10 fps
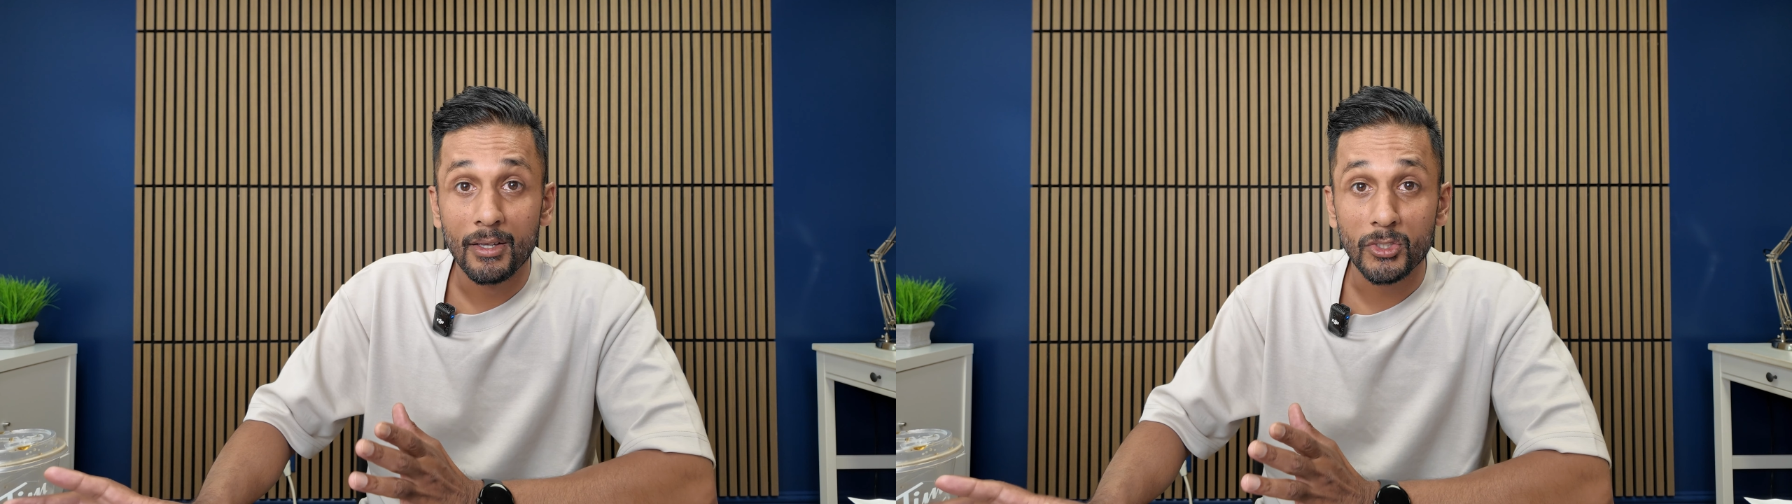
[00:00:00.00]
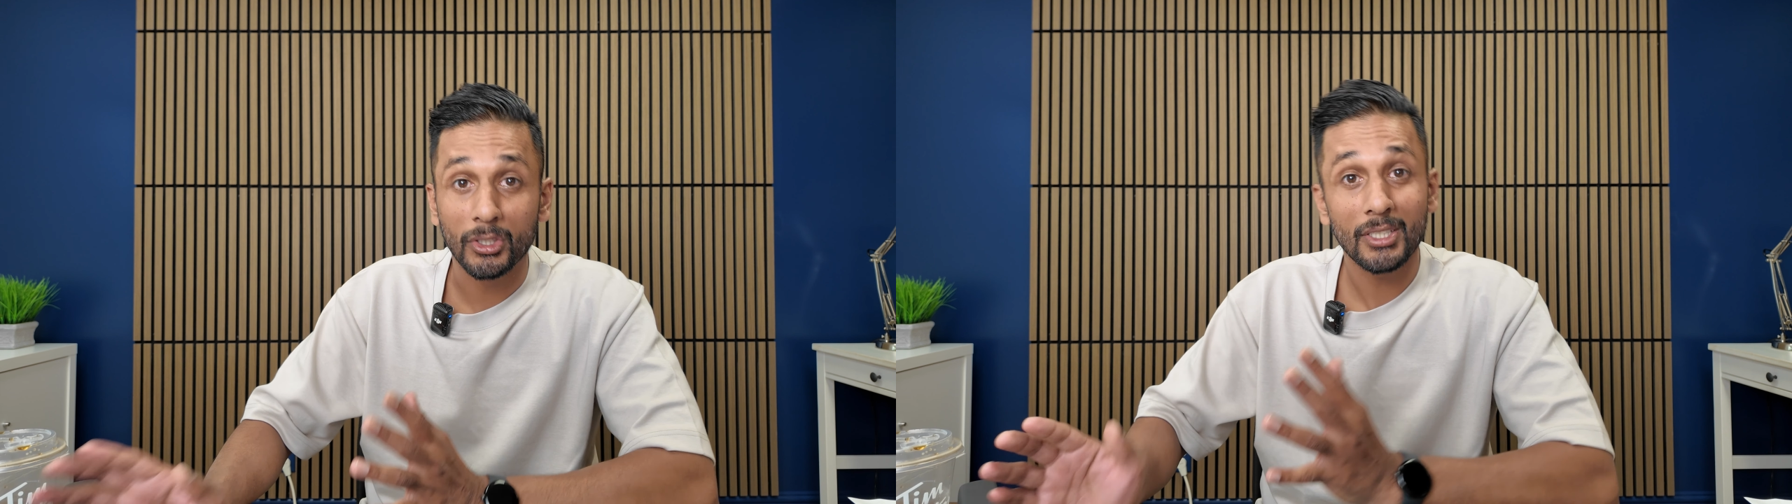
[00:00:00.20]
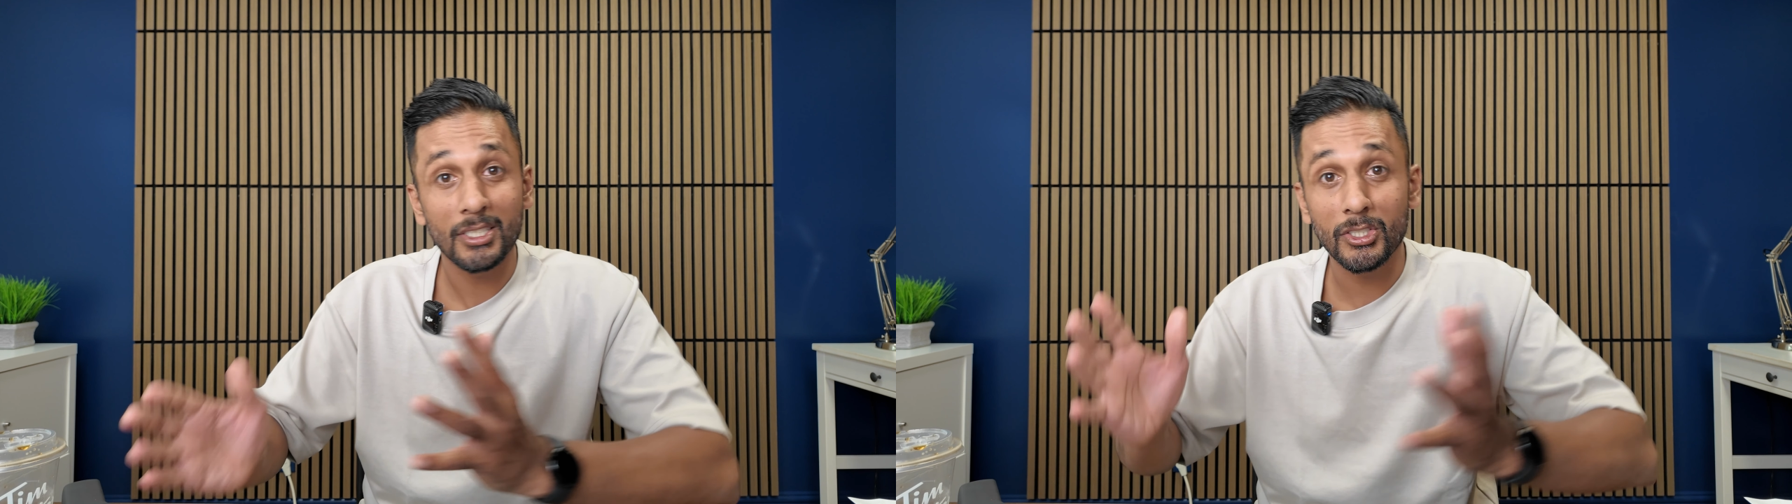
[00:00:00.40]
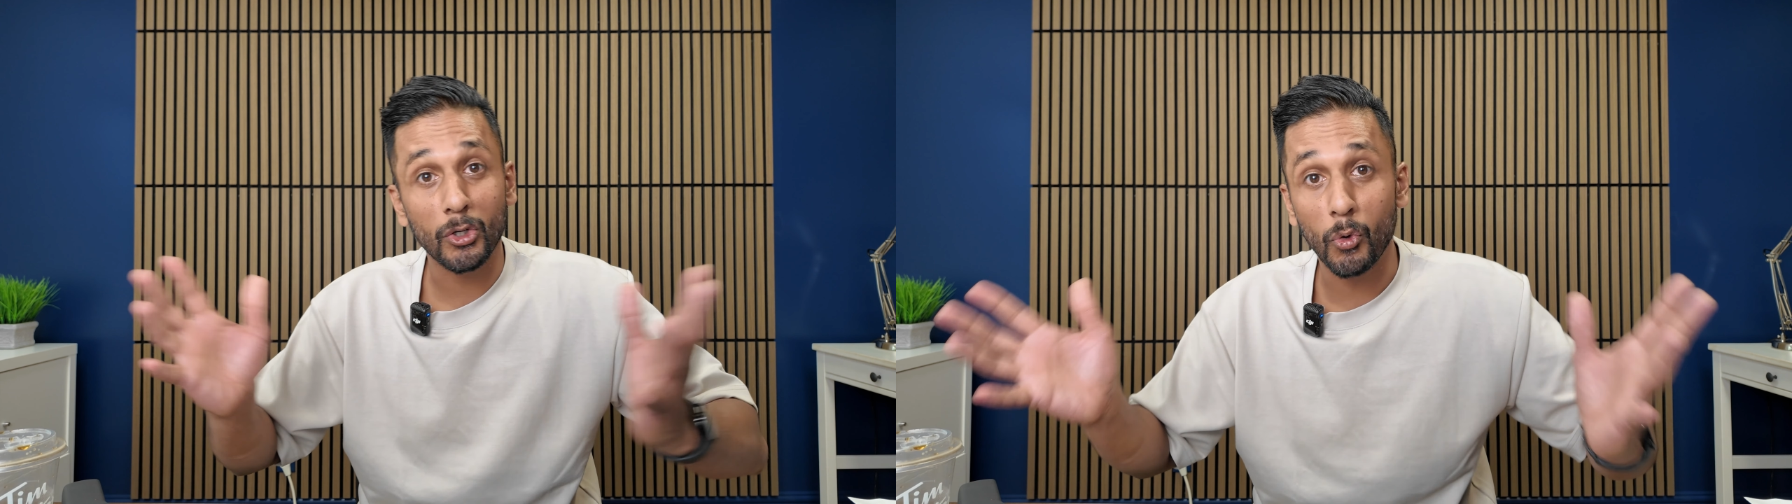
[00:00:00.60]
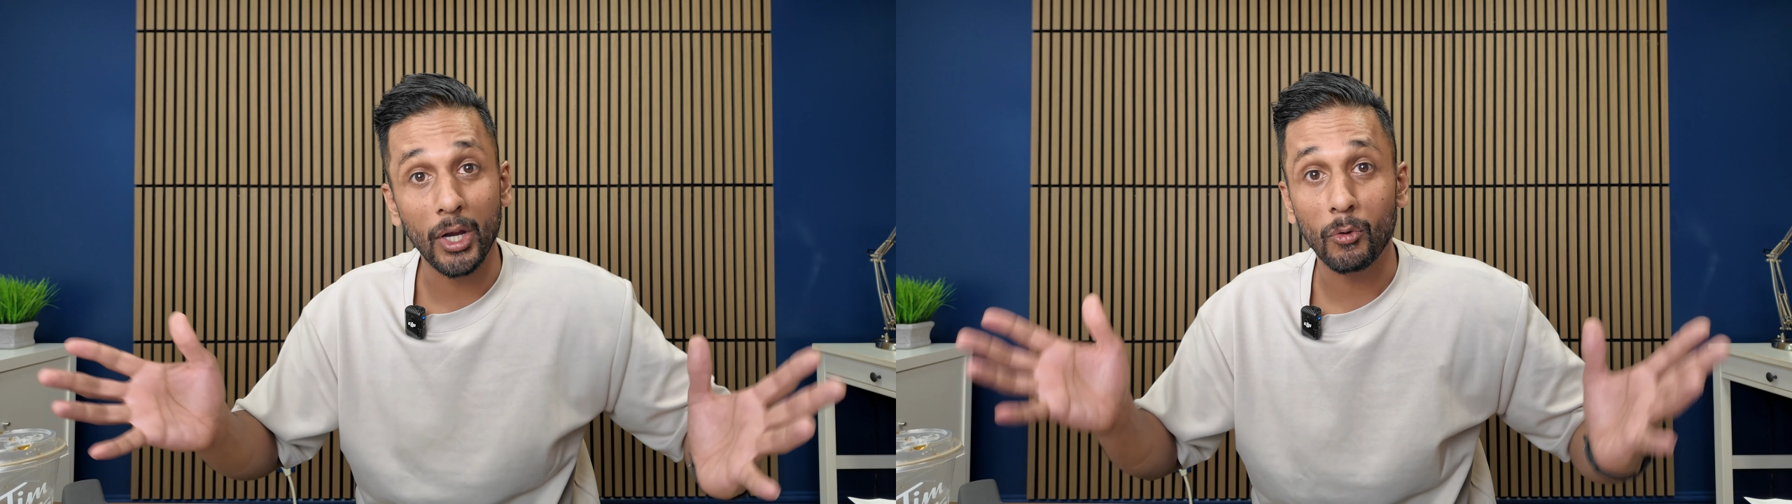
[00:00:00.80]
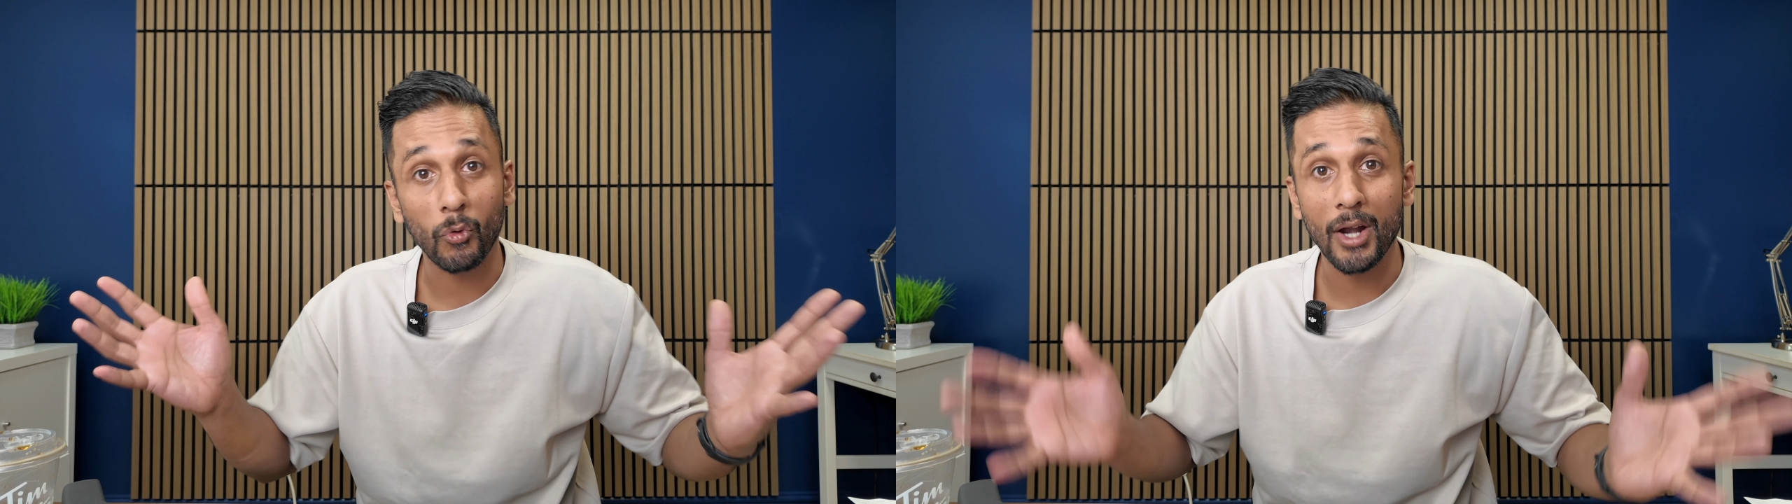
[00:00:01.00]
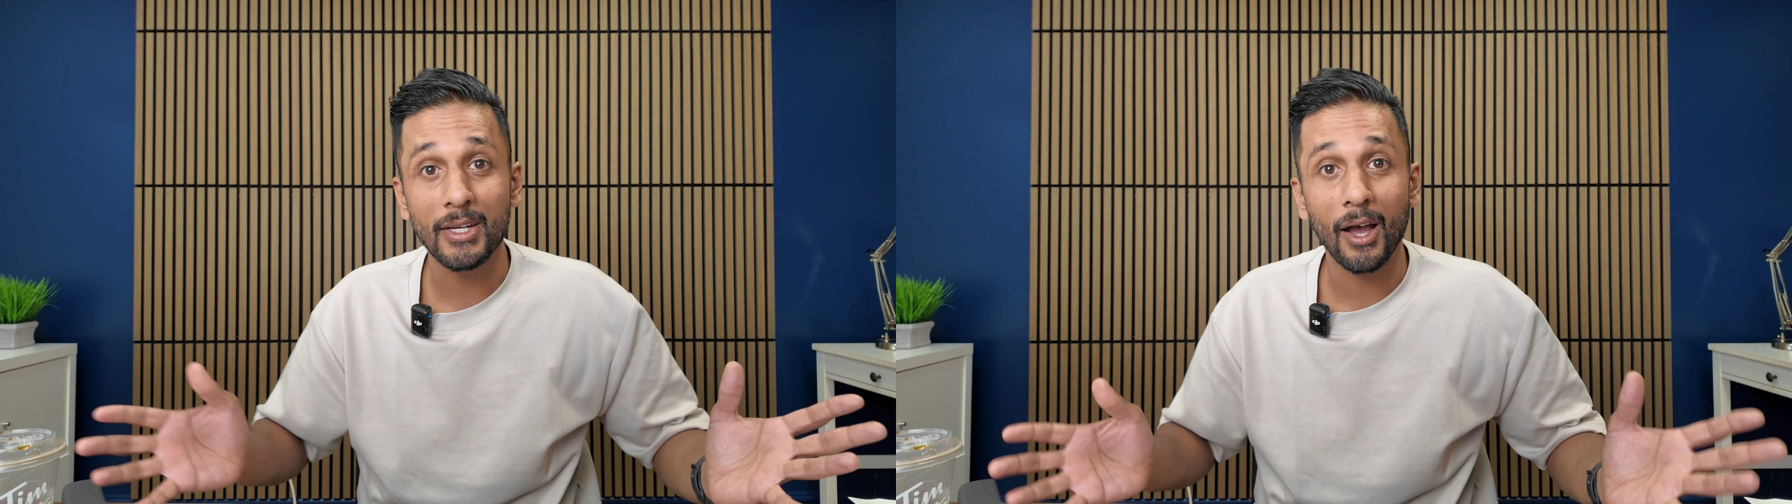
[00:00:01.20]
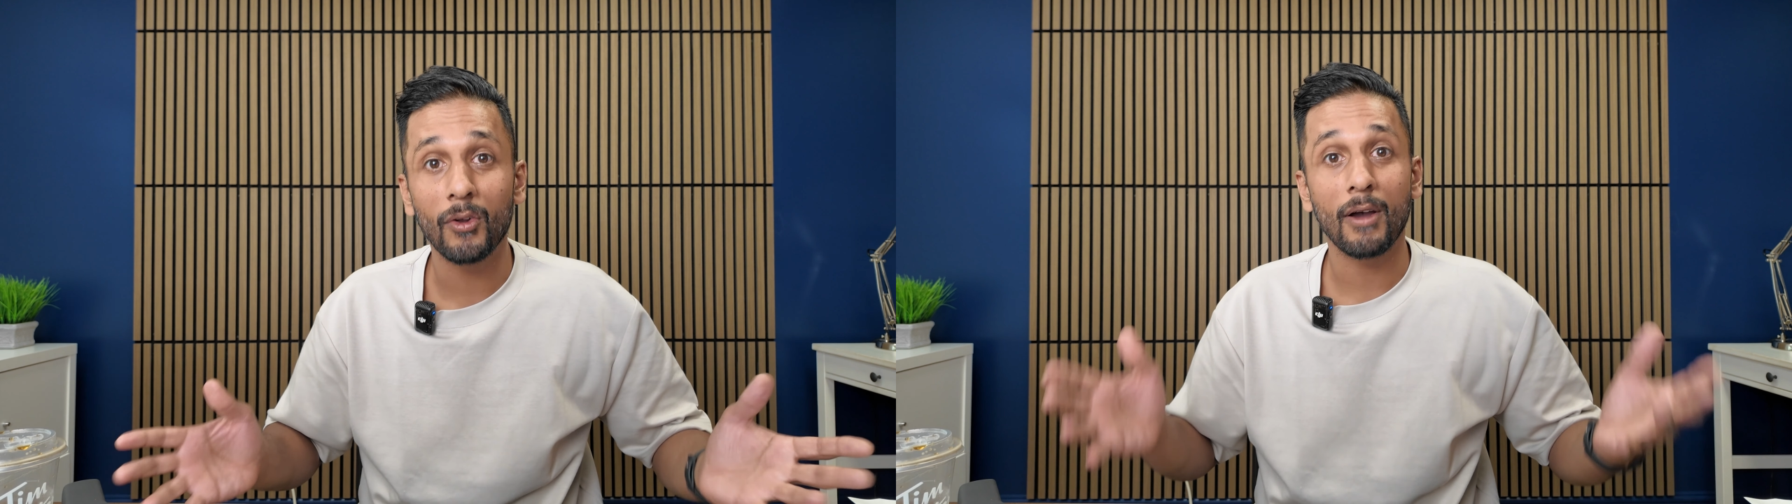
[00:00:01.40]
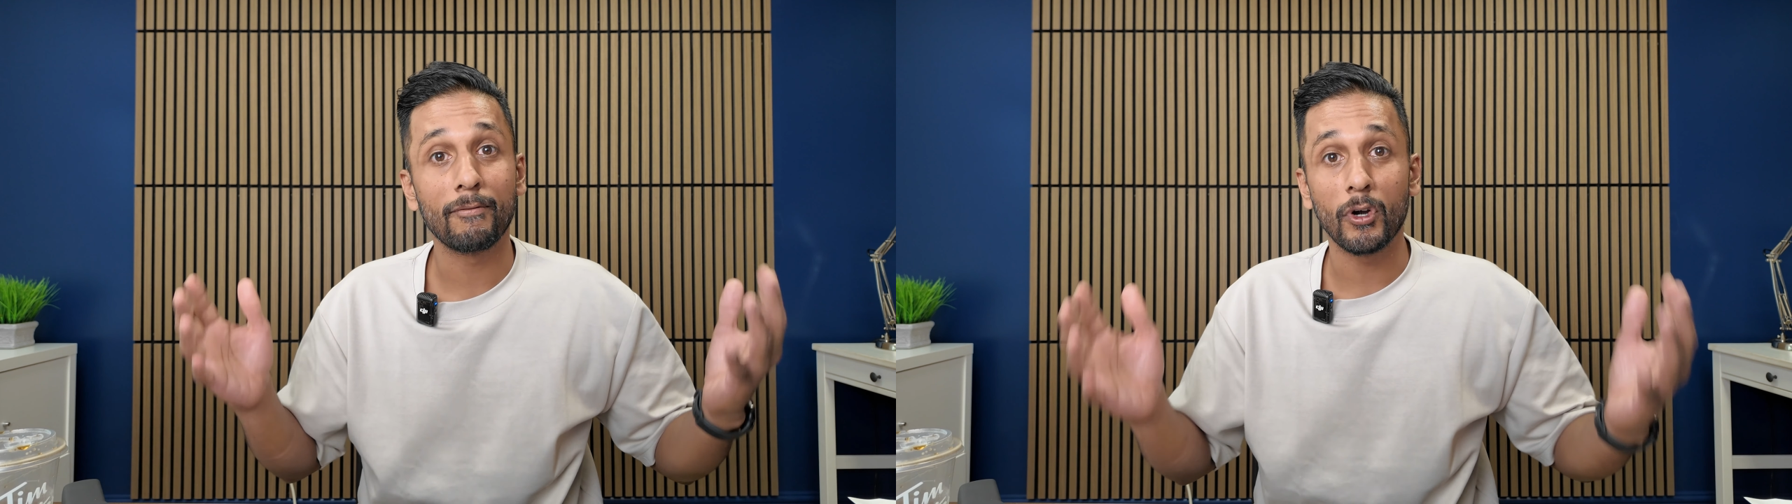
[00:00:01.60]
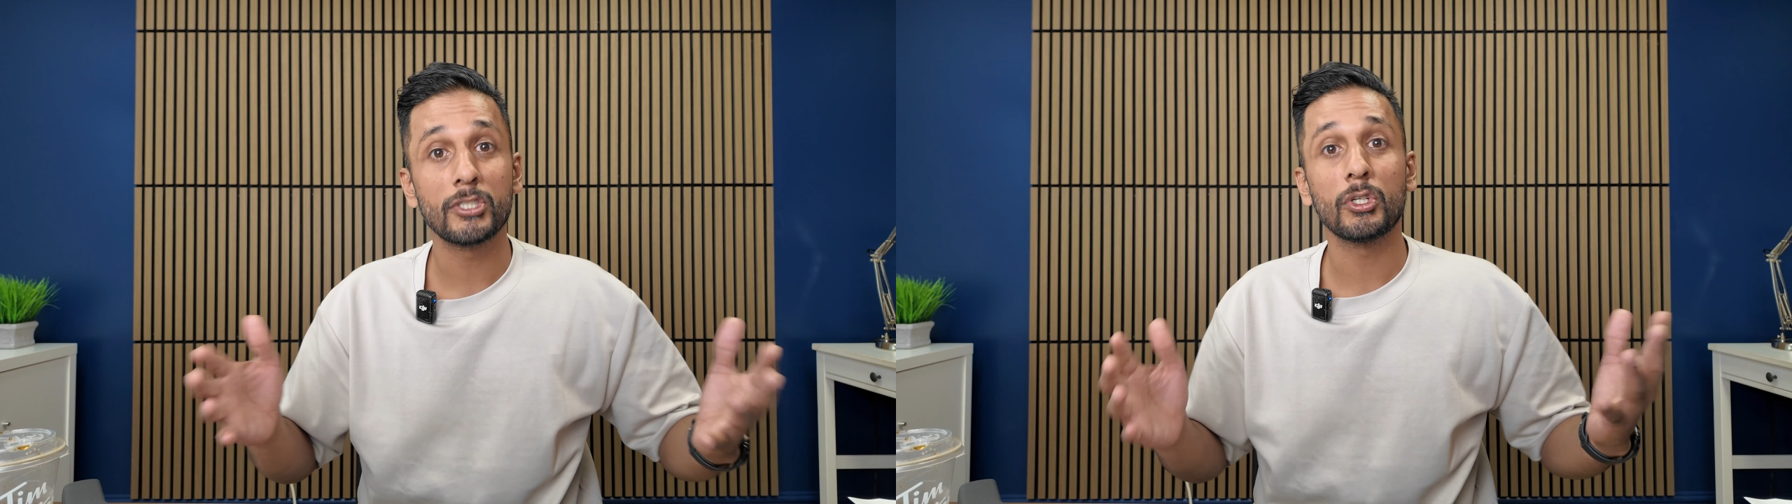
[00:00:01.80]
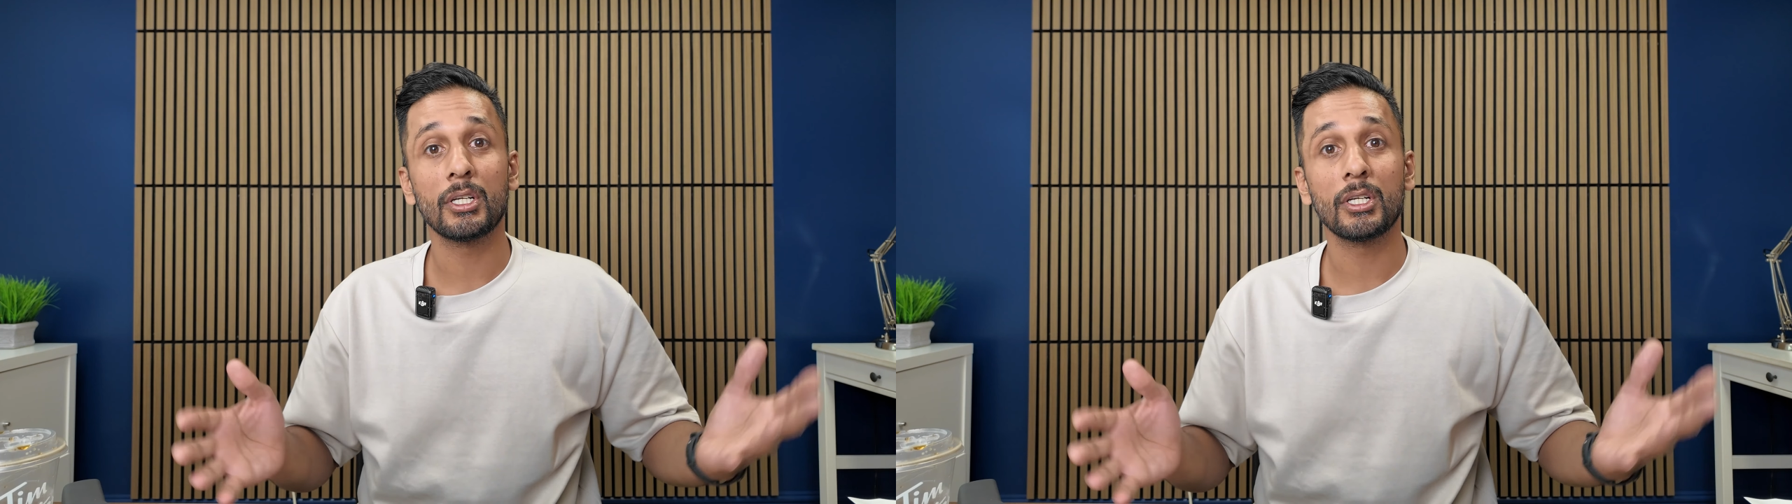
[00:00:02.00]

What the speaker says: So this is your quick rundown of what you